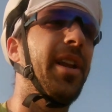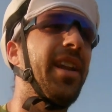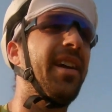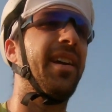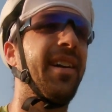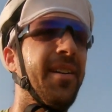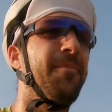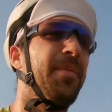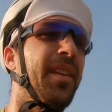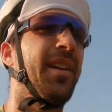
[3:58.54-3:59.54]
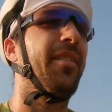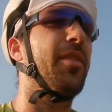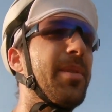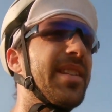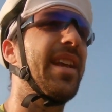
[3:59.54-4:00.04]
one
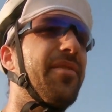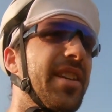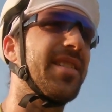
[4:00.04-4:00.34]
from a safe